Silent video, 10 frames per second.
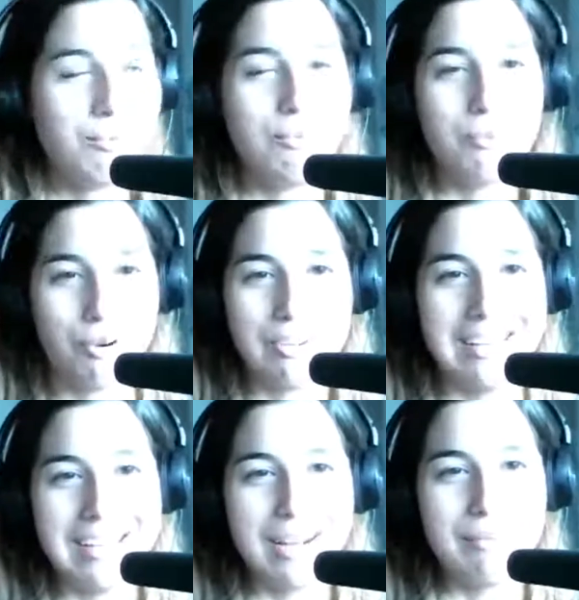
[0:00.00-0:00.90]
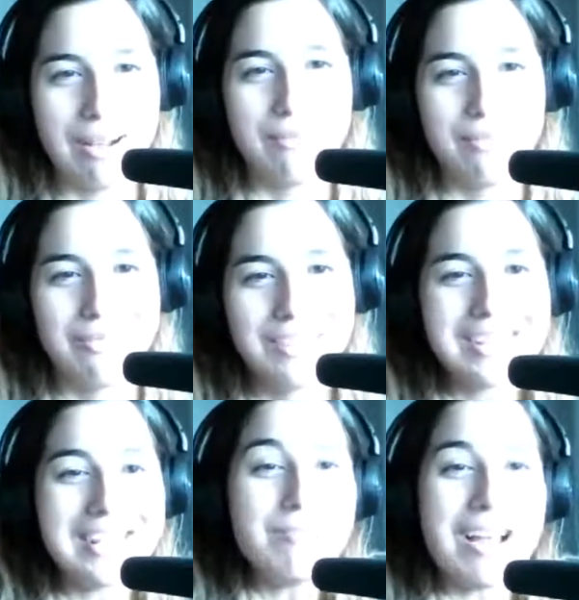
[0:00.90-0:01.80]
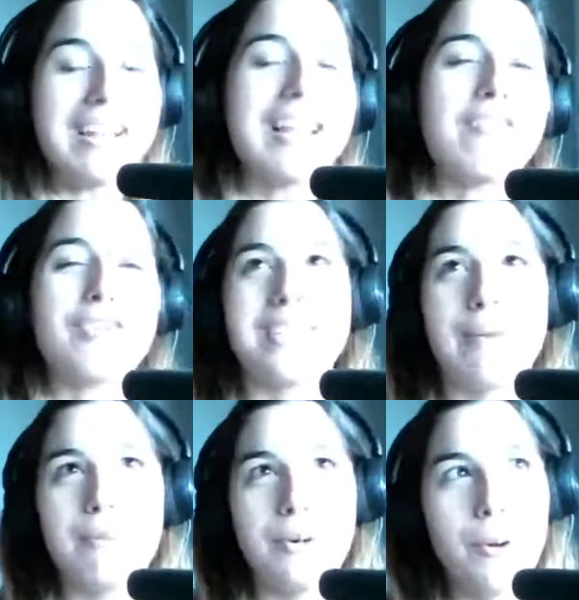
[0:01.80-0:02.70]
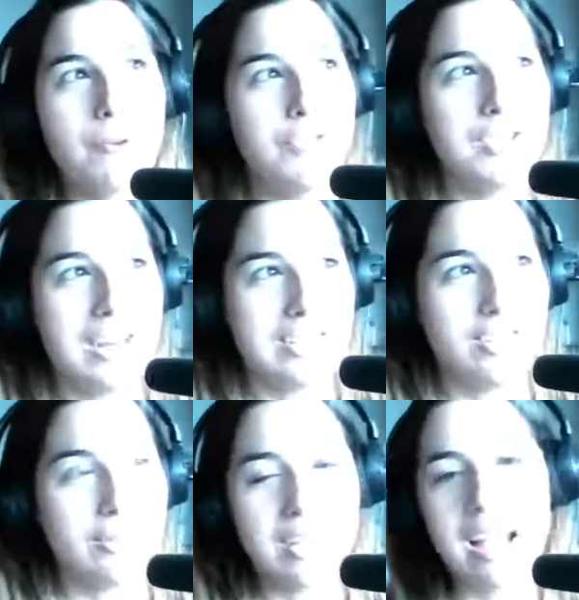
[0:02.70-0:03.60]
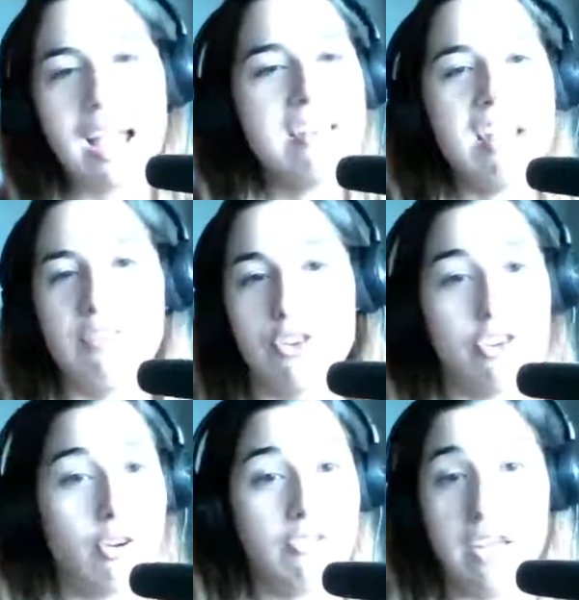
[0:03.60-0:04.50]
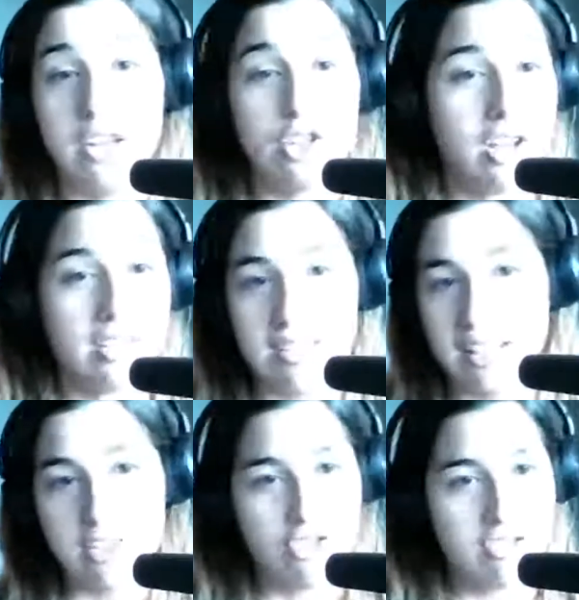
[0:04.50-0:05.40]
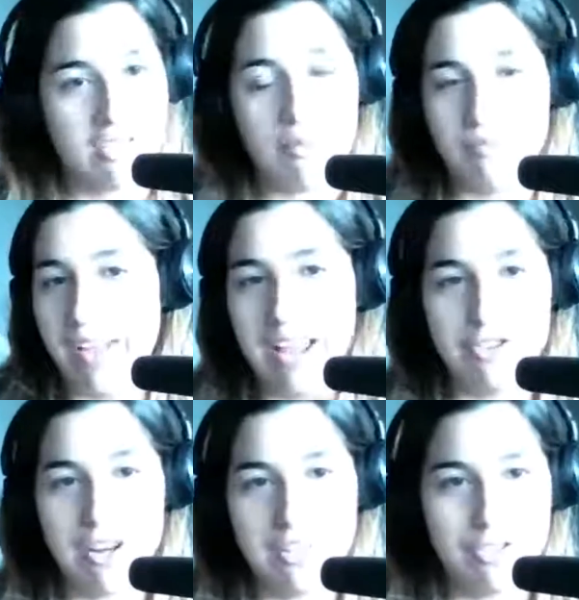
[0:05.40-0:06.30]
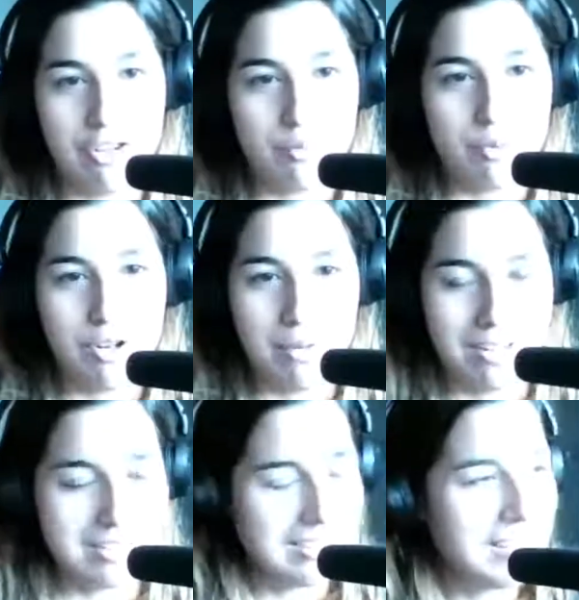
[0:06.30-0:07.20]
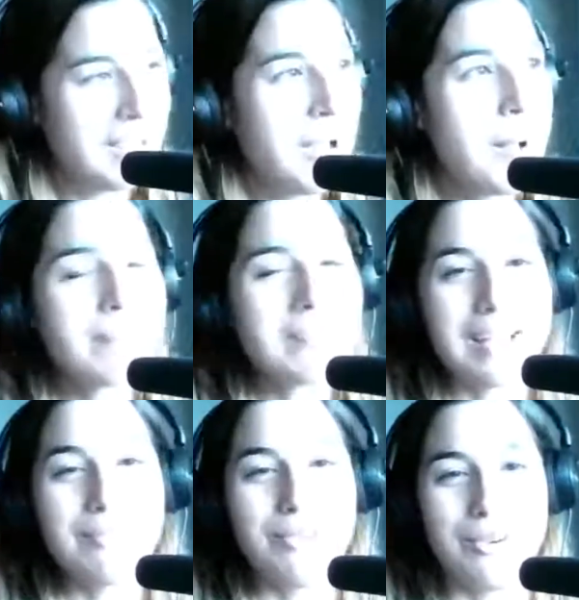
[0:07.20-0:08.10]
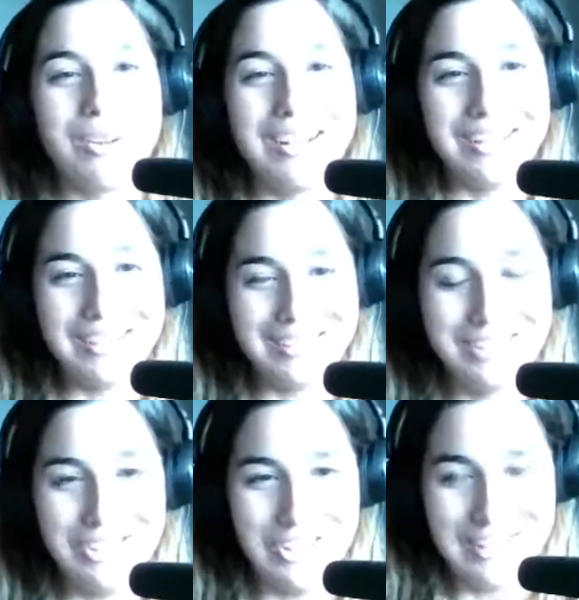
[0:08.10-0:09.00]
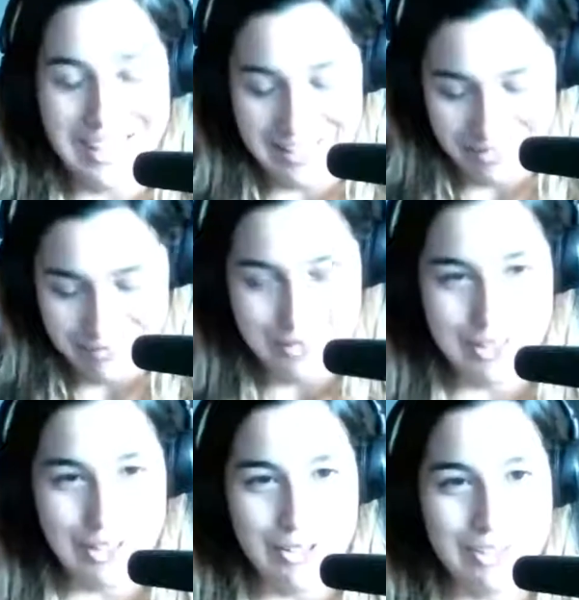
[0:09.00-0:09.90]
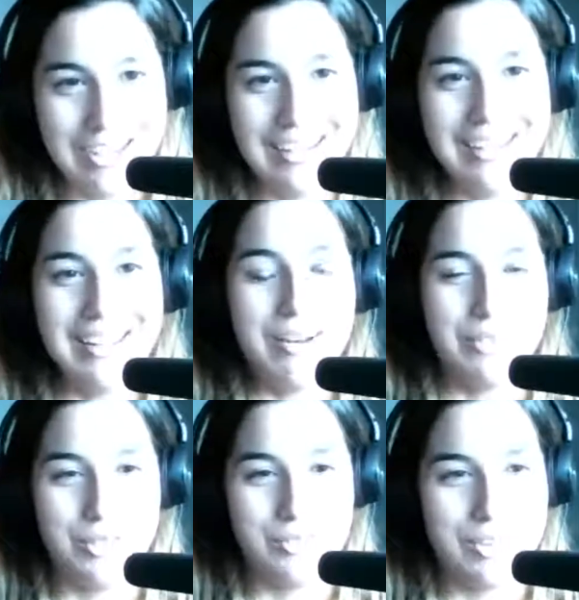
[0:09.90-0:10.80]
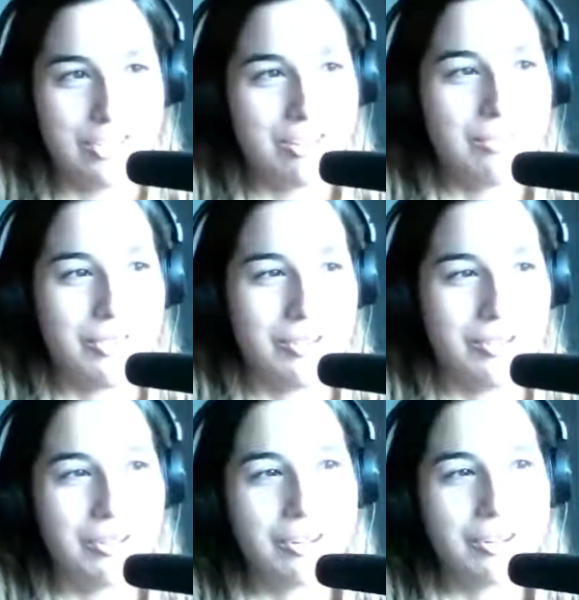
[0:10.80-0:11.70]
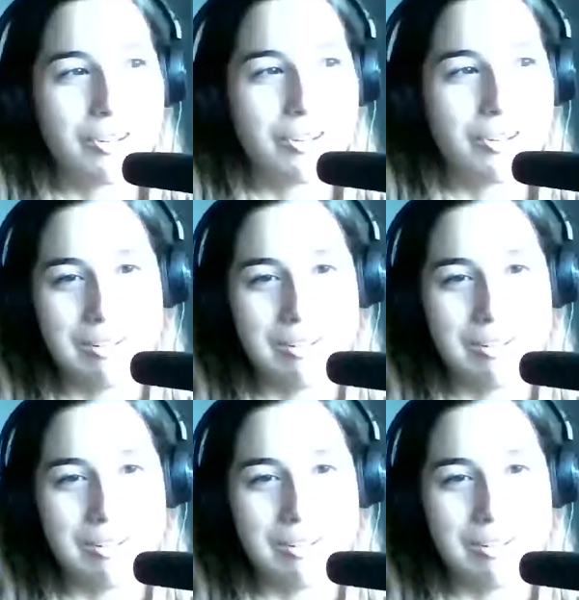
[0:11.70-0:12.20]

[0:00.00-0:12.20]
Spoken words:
worrying about, because I'm not, like, for example, a few nights ago I was like, I never show off any chest. Like, that's just, I tend to dress pretty modestly. And I wore a shirt that like was low cut. I went to a restaurant with a girlfriend of mine.